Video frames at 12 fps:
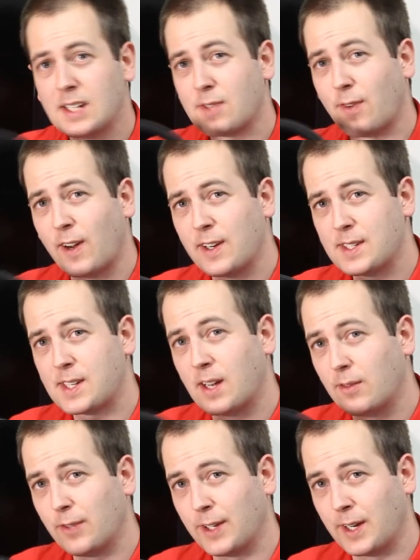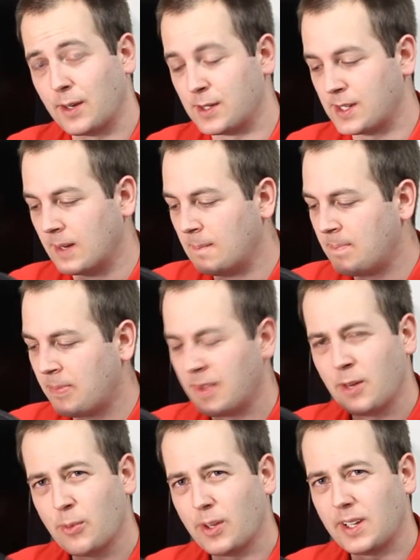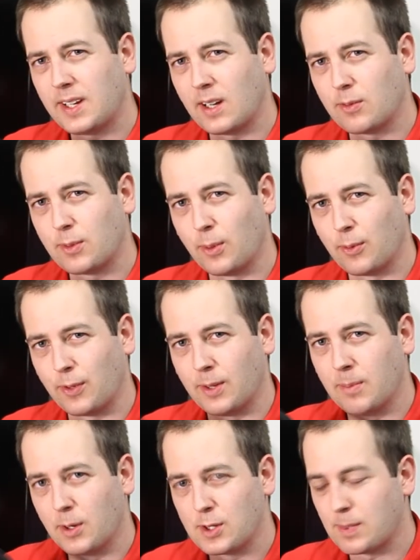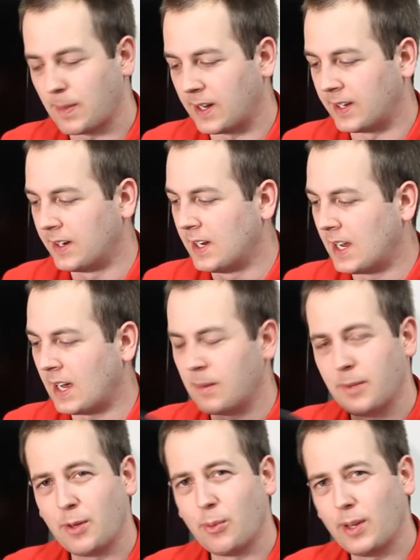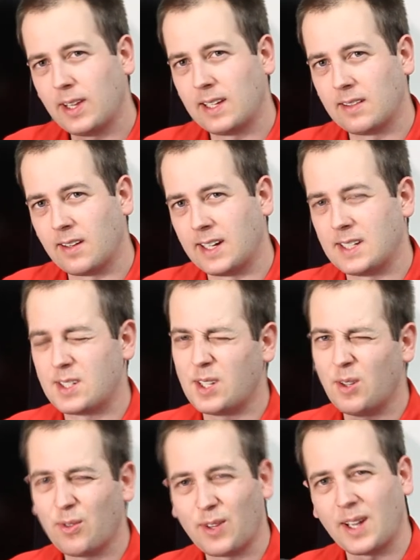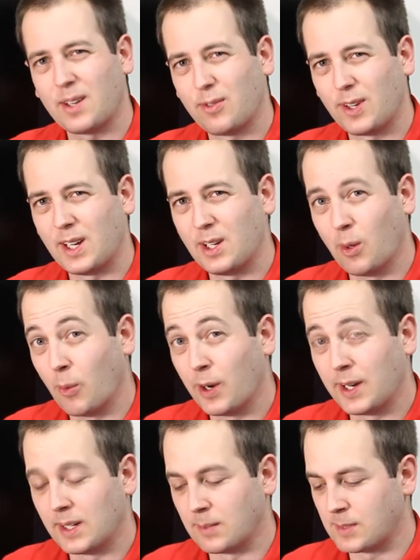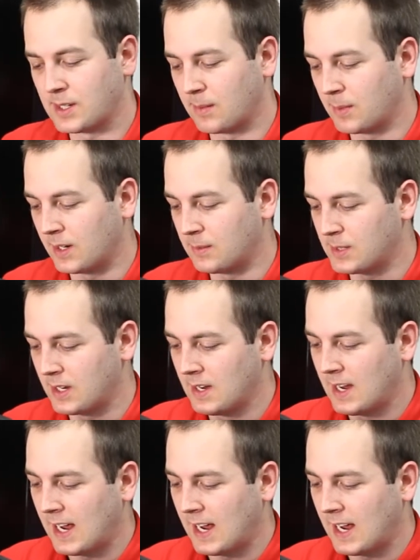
As far as comfort goes, they're really comfortable for the most part. They're really light, so you kind of forget you're wearing them sometimes.